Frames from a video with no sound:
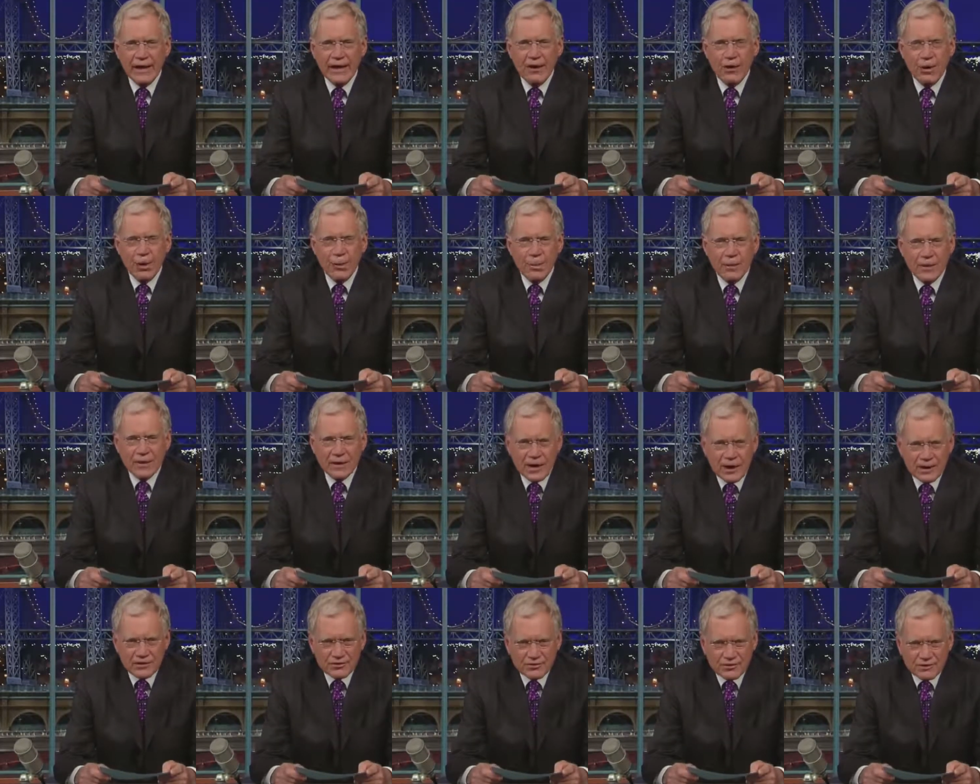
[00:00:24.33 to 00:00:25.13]
It opened
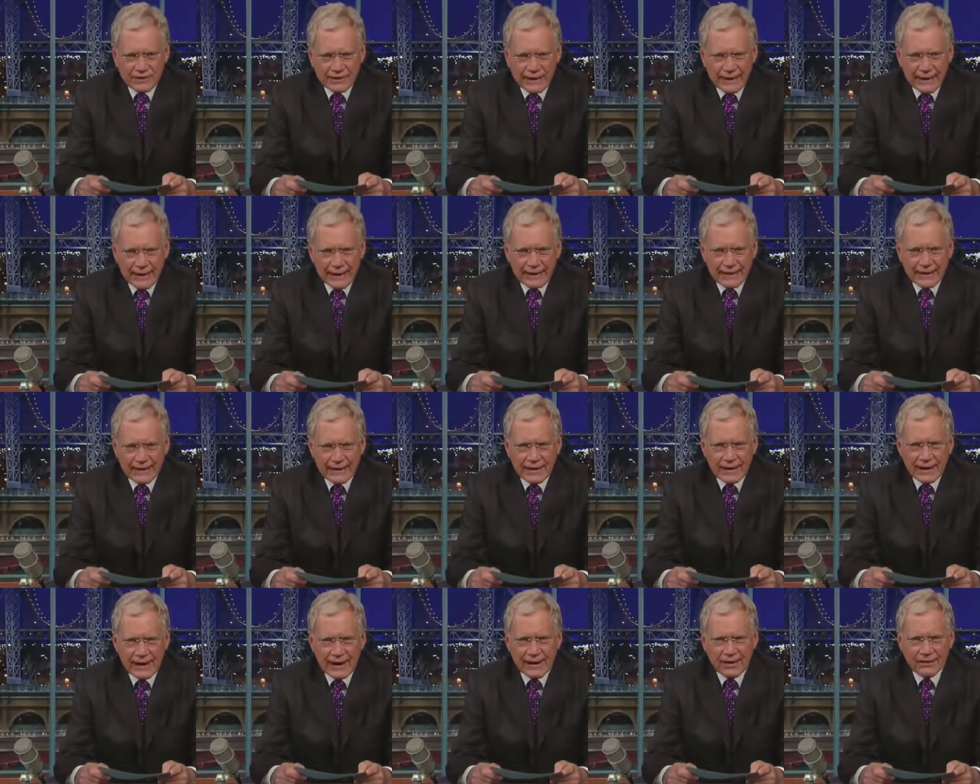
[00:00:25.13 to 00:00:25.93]
yesterday
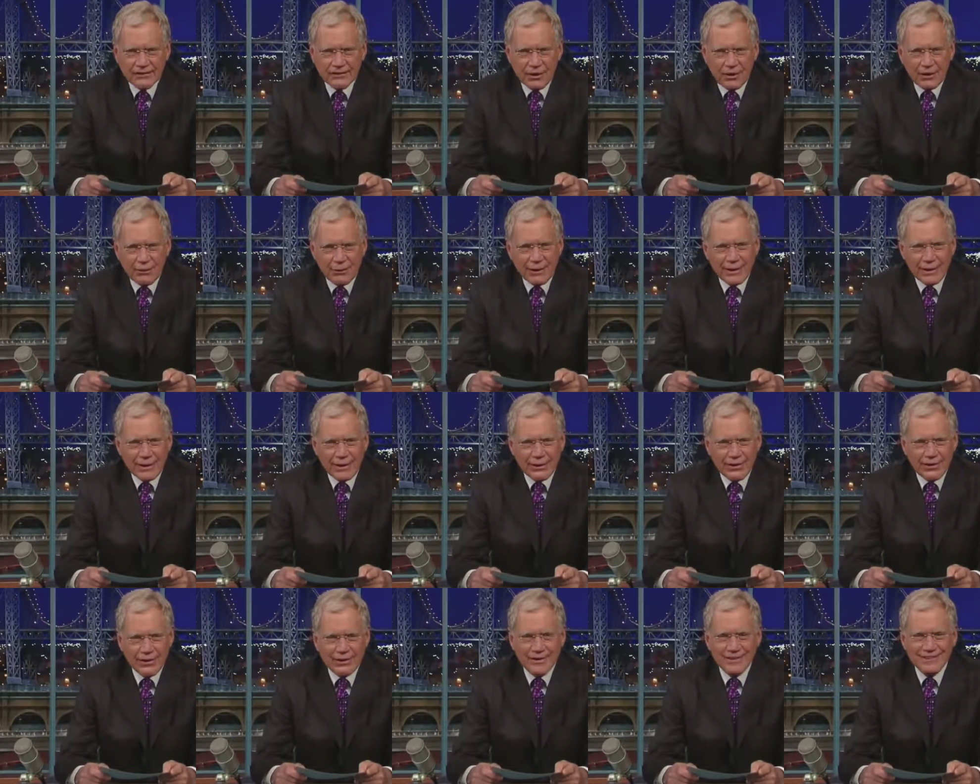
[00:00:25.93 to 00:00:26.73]
and has
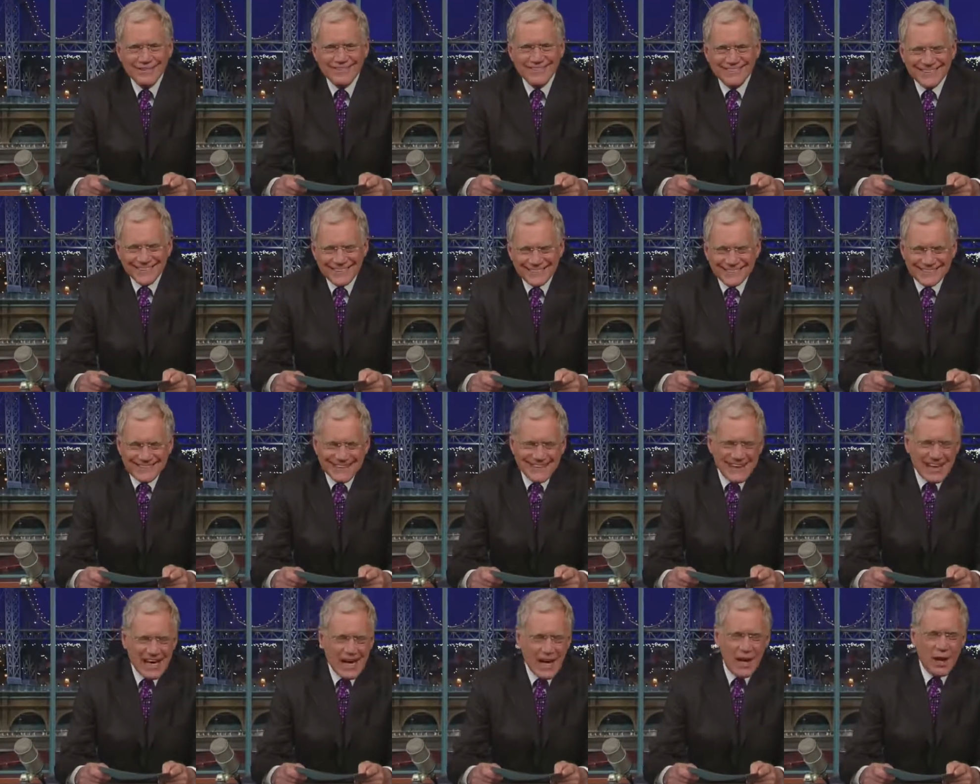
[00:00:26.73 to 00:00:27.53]
already earned
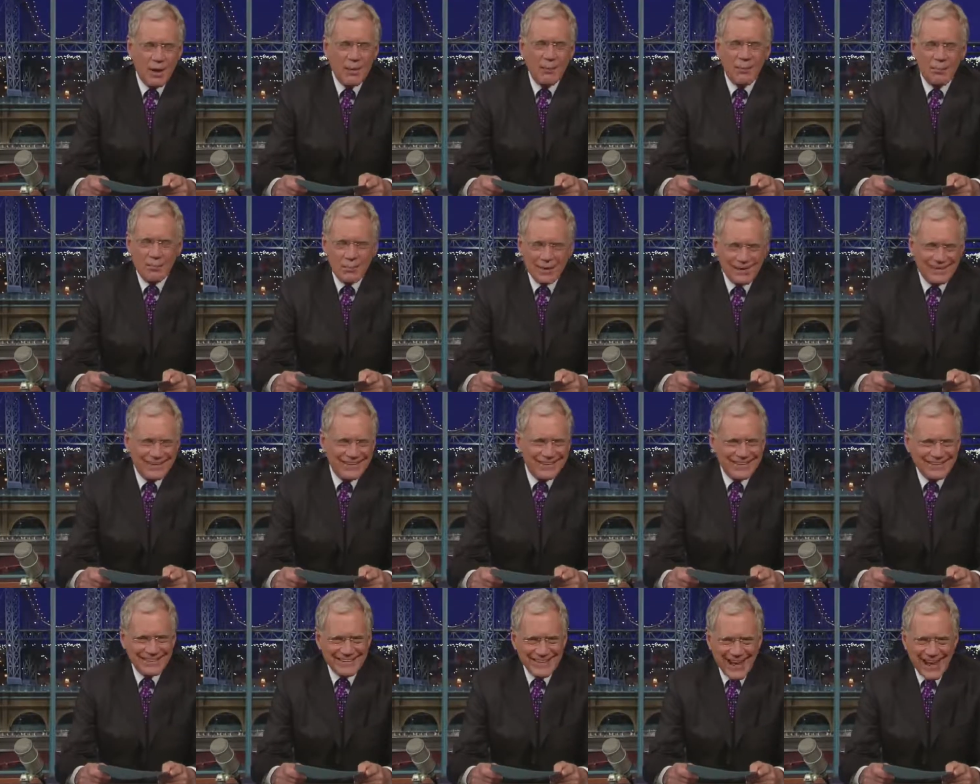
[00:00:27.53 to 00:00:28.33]
$60
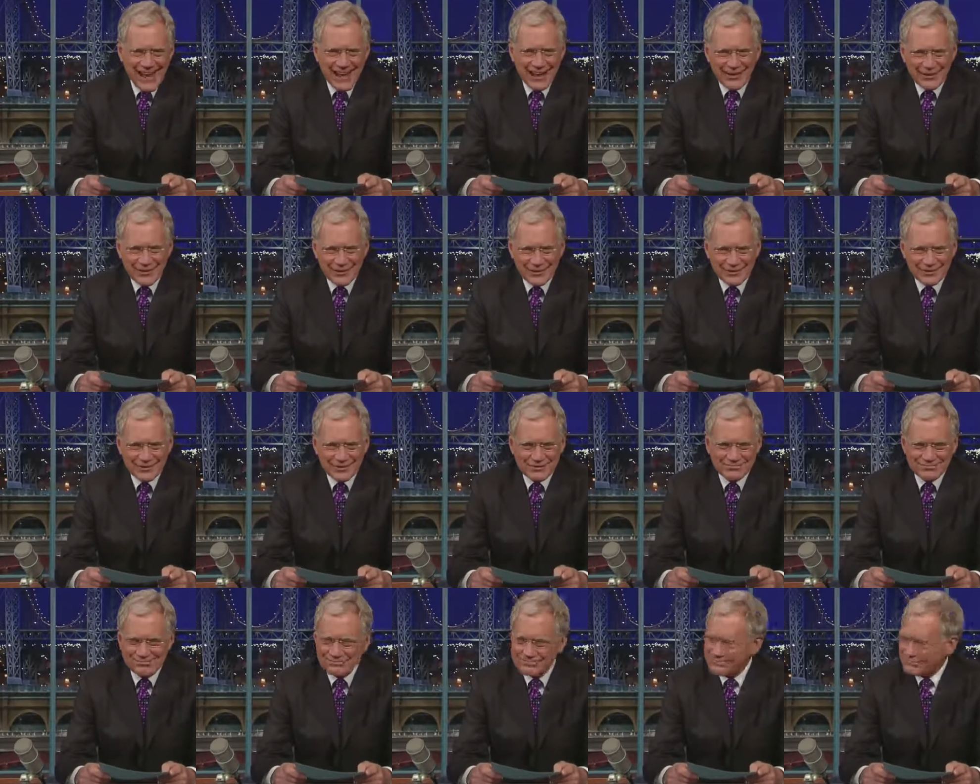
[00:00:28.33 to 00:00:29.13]
million.
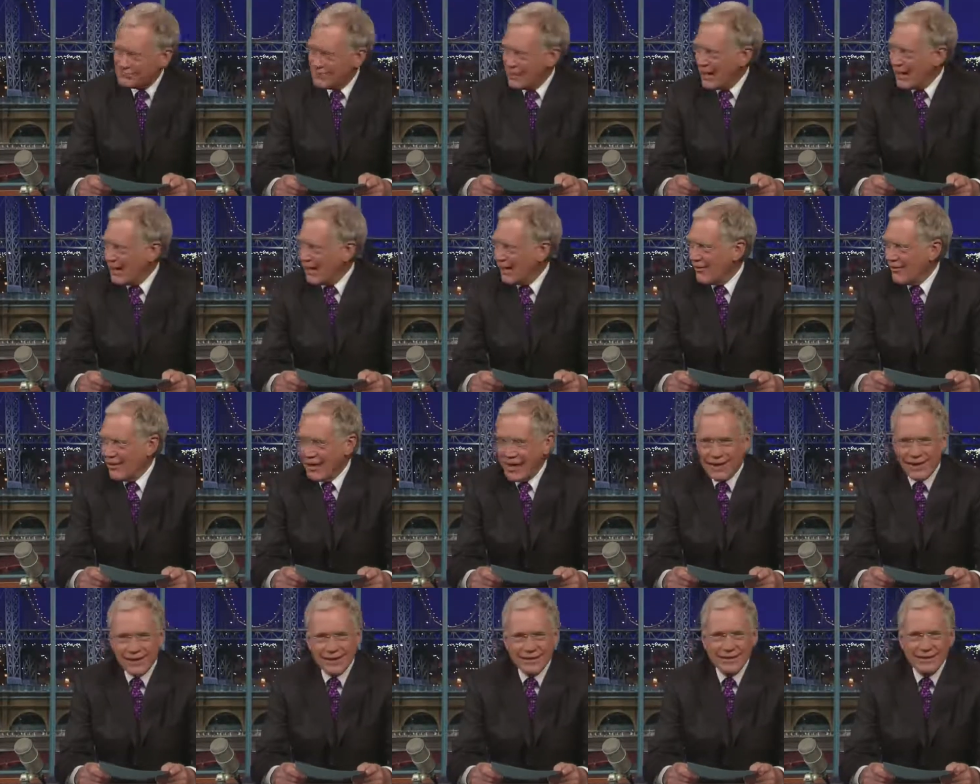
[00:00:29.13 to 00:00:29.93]
Ooh,
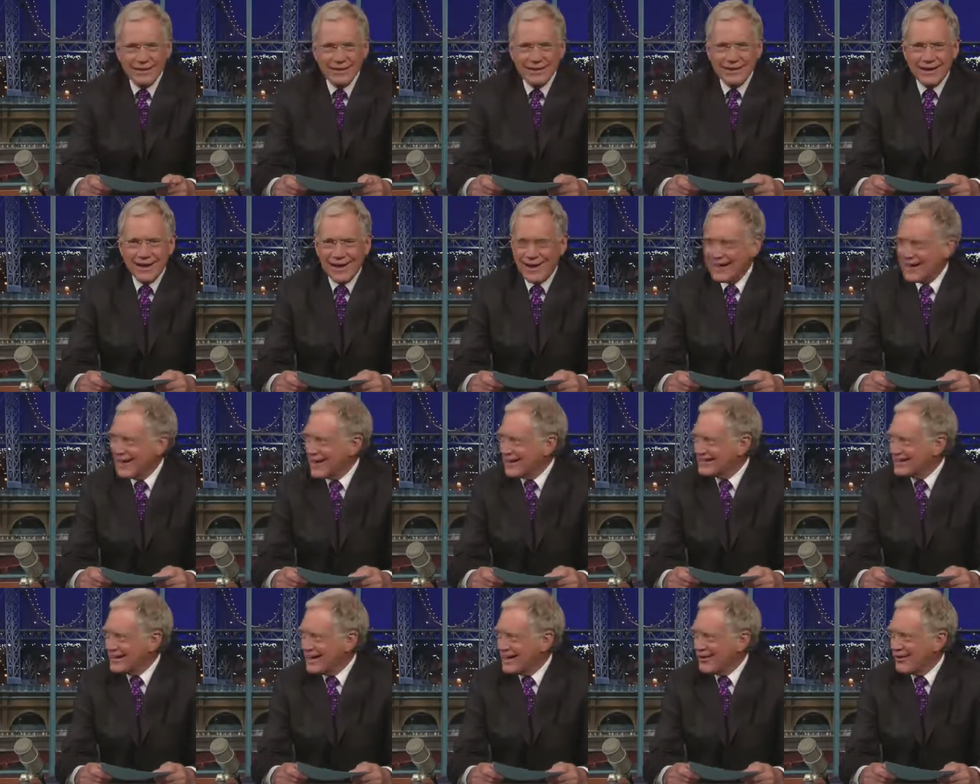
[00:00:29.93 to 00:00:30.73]
wow. I
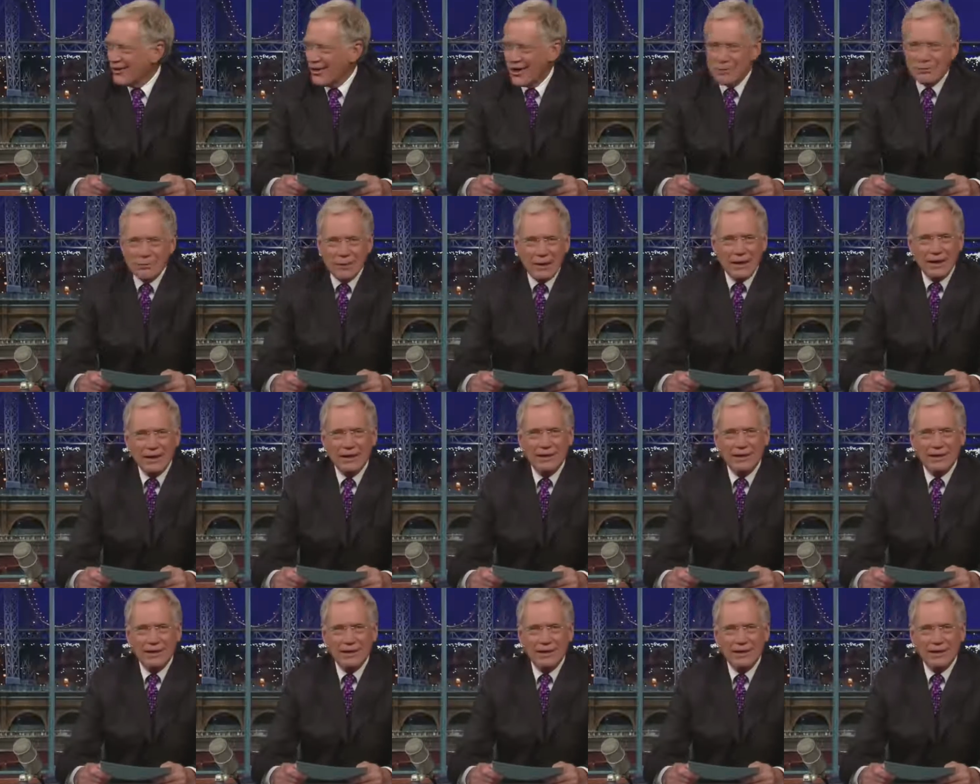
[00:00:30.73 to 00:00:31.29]
got that on me.